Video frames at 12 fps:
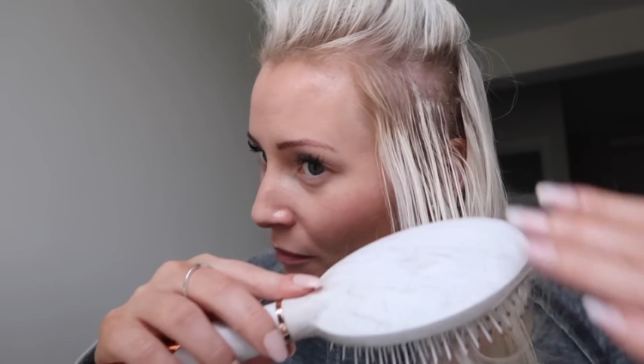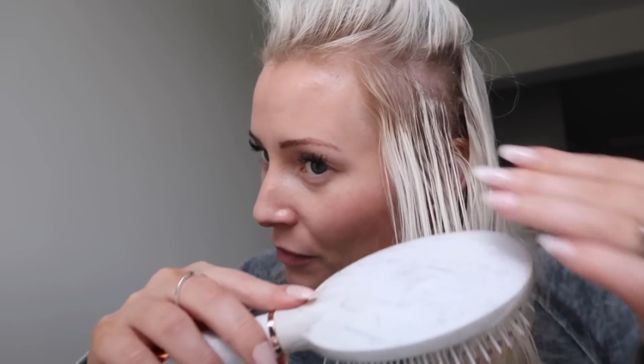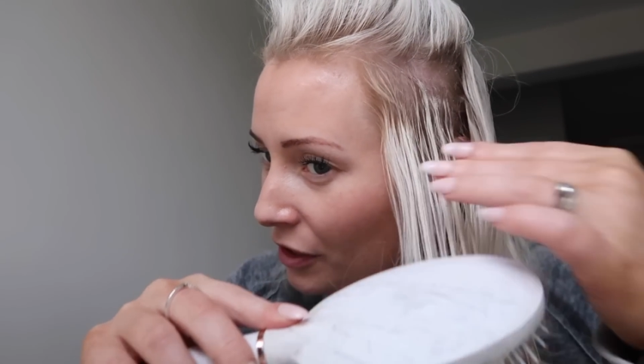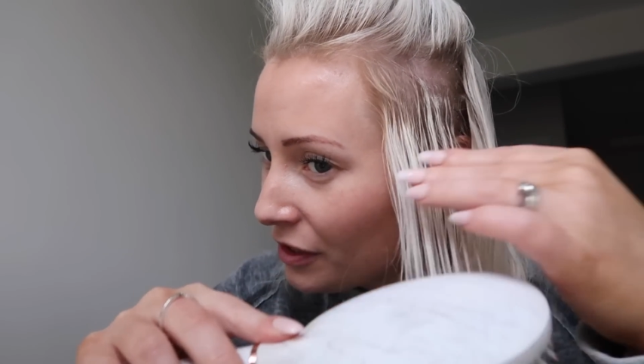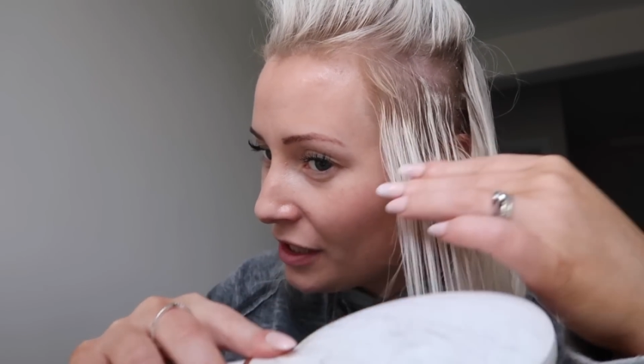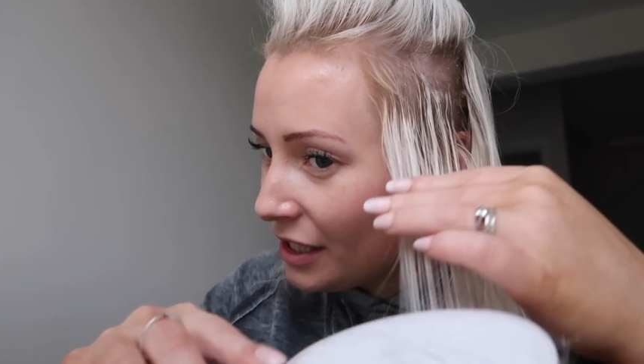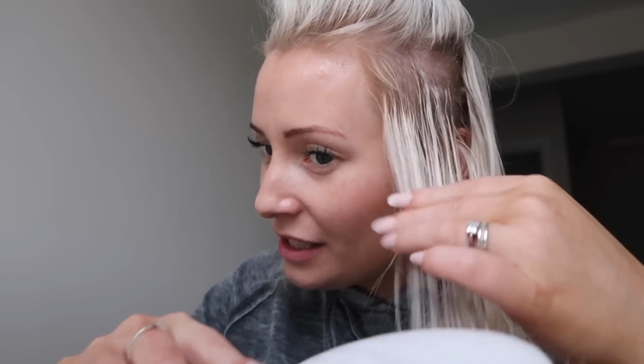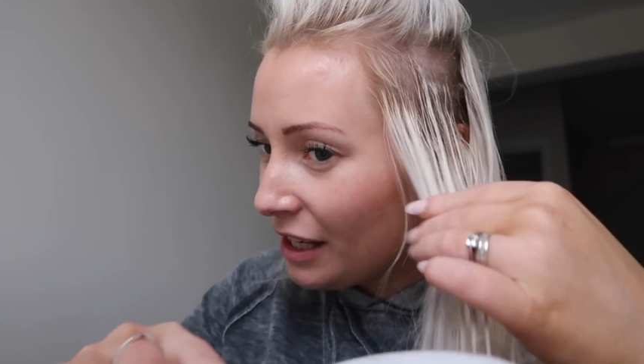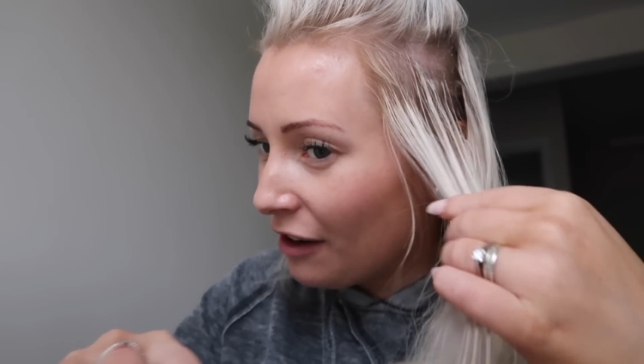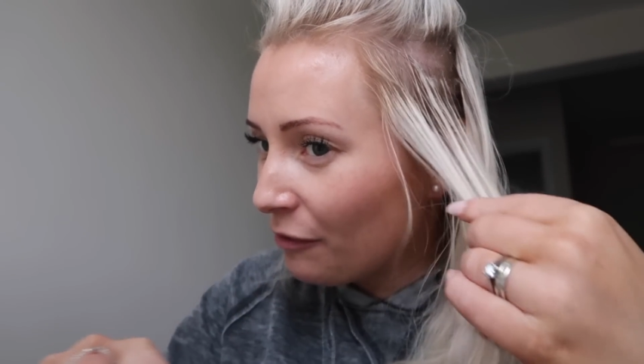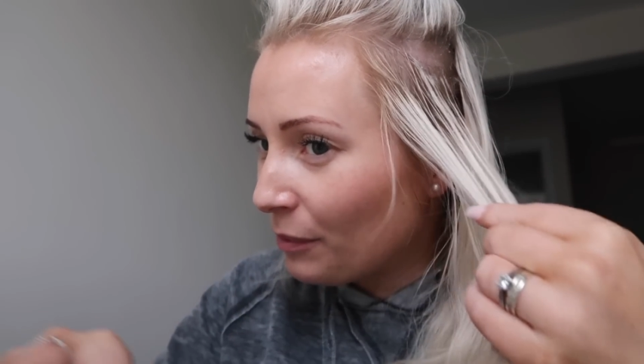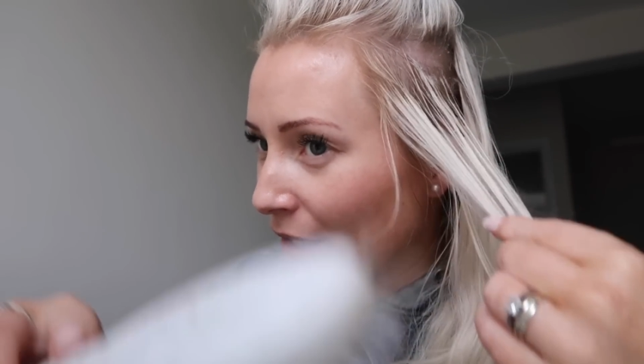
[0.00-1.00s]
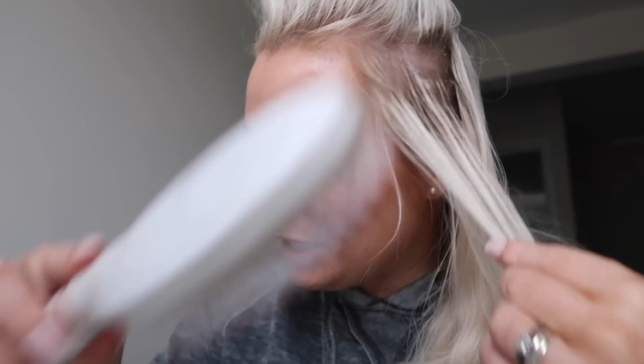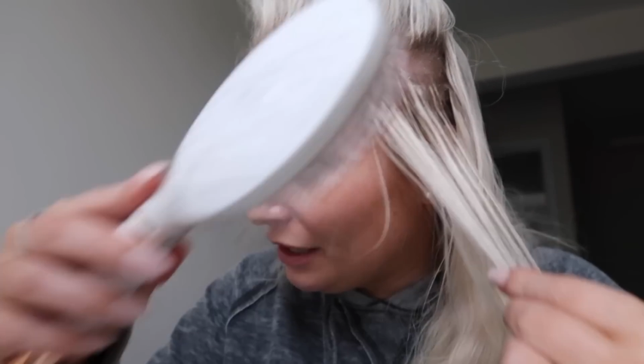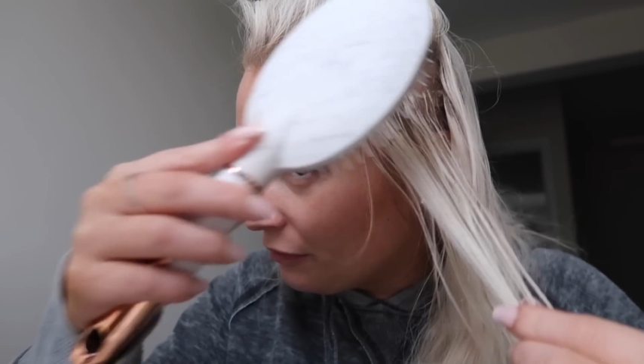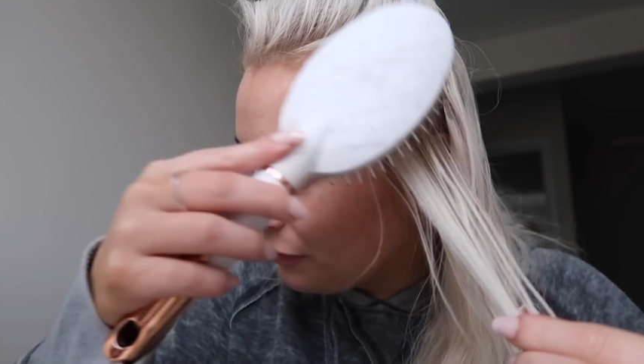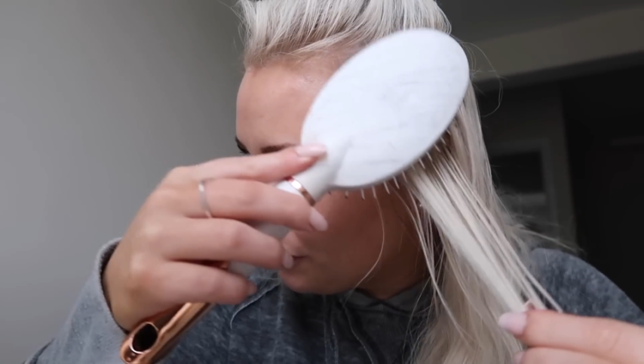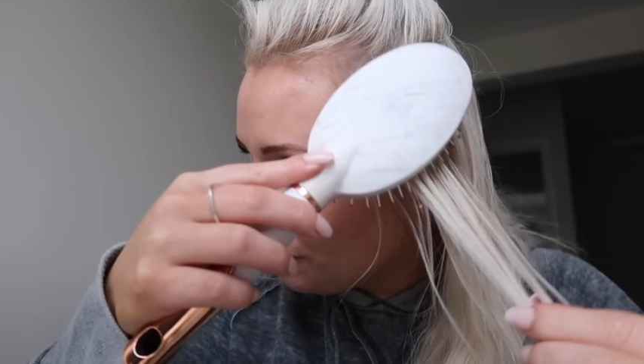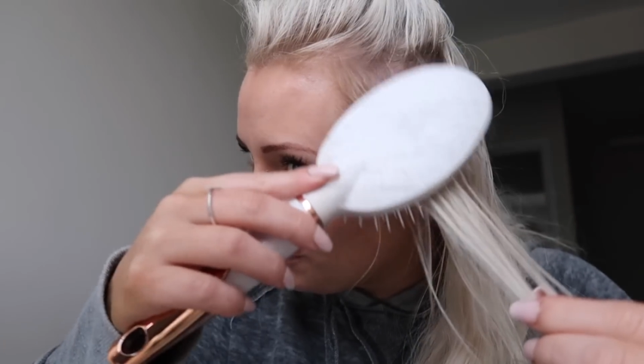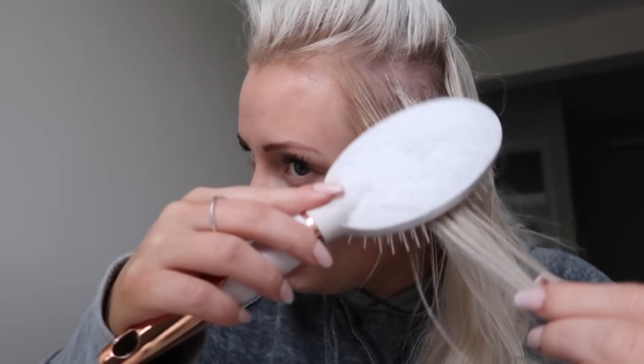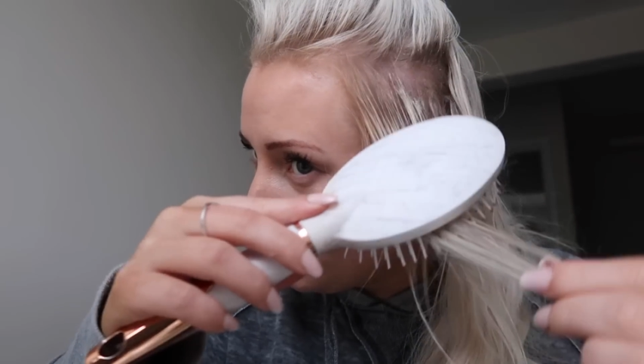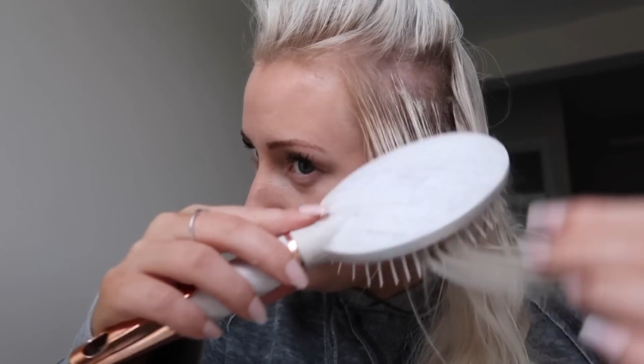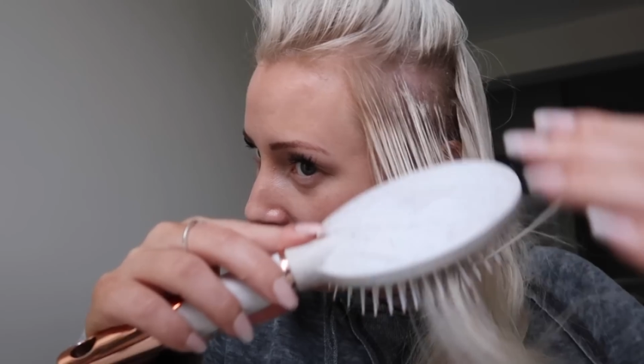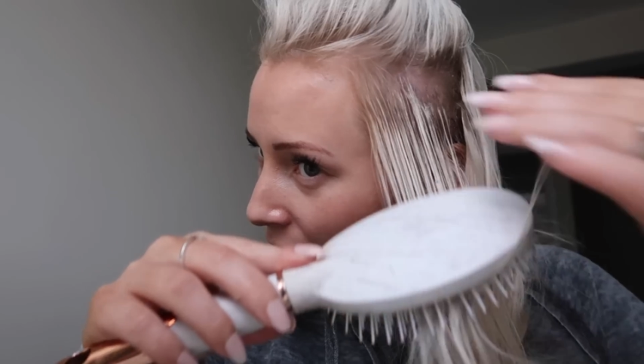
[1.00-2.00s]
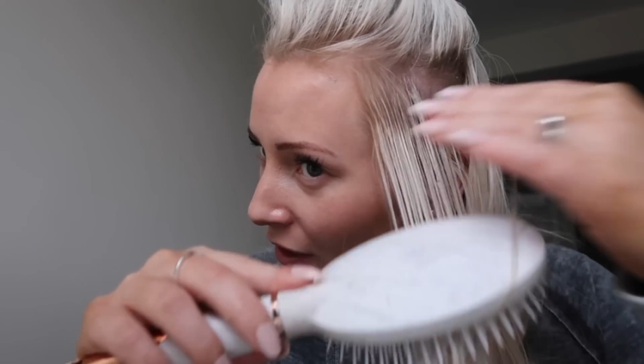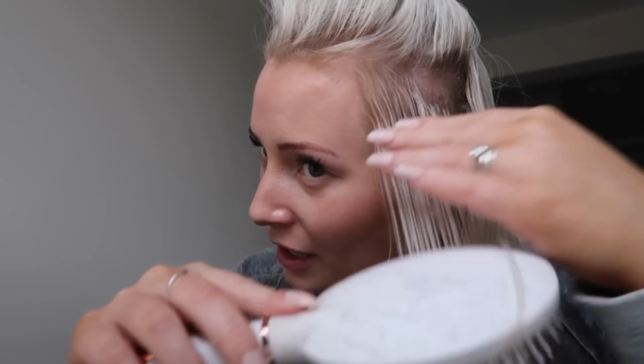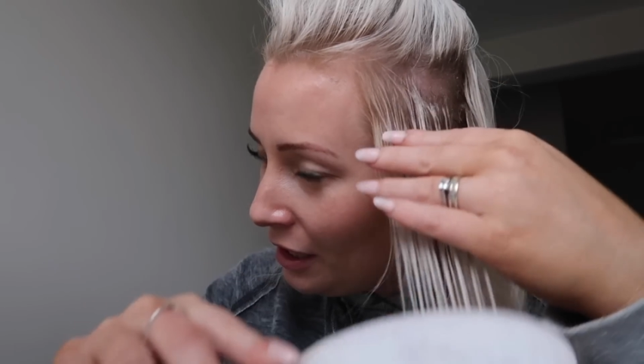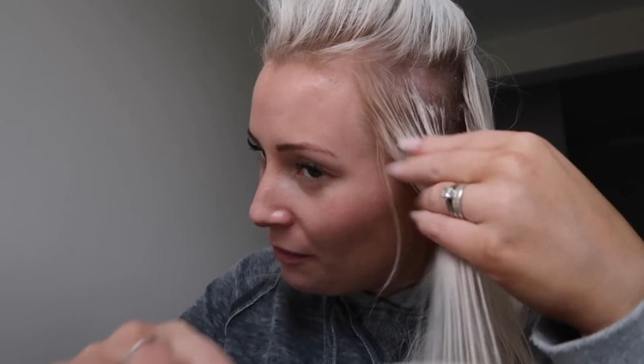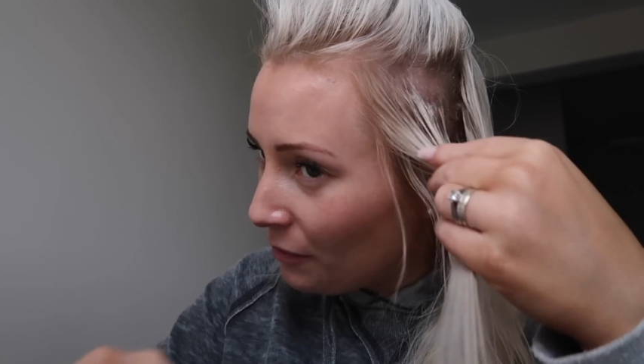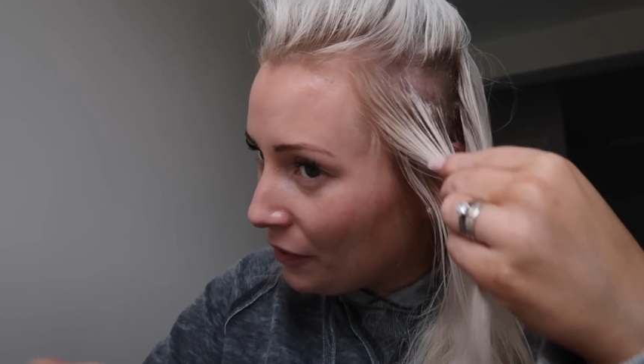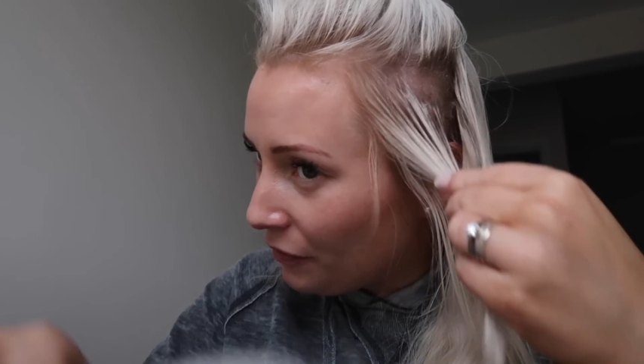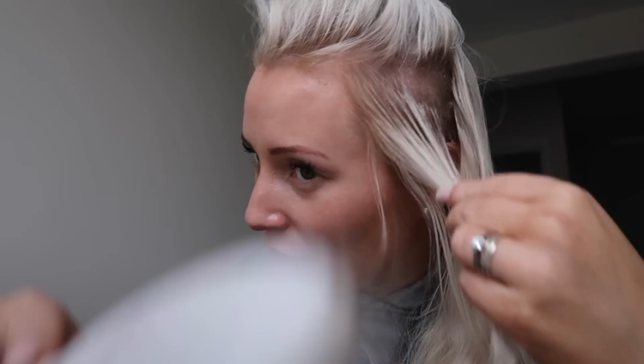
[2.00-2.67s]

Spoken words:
because these have been in for a while. But